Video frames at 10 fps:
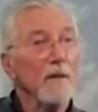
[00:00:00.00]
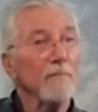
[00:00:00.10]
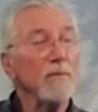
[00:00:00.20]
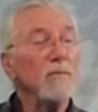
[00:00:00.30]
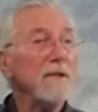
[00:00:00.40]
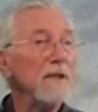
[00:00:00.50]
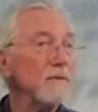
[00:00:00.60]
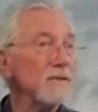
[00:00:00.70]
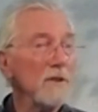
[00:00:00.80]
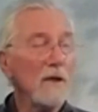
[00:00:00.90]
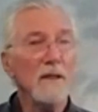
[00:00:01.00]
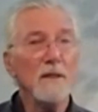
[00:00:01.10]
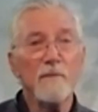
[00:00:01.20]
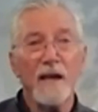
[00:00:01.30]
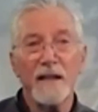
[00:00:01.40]
But what he was
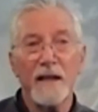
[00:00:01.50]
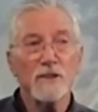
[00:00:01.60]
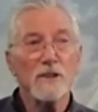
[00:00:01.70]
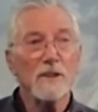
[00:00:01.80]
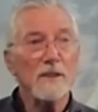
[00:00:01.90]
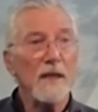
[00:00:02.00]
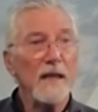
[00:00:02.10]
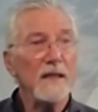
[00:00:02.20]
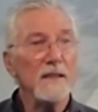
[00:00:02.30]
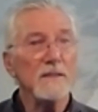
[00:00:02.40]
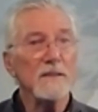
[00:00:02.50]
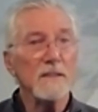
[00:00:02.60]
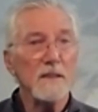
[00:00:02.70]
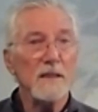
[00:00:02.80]
talking about actually as